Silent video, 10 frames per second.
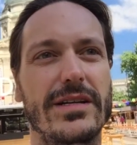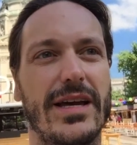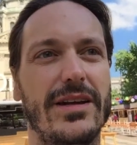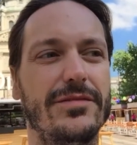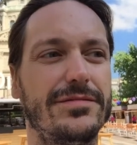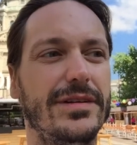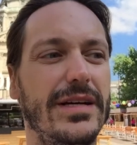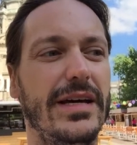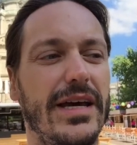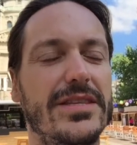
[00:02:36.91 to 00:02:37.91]
They kind of,
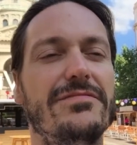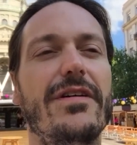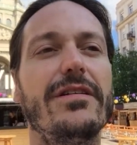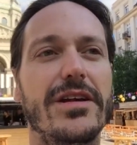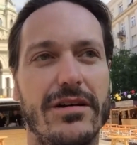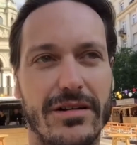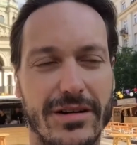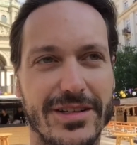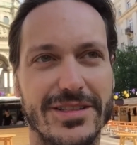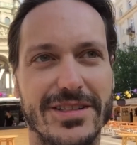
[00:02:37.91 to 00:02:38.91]
it's very
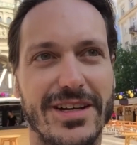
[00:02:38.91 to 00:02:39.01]
hard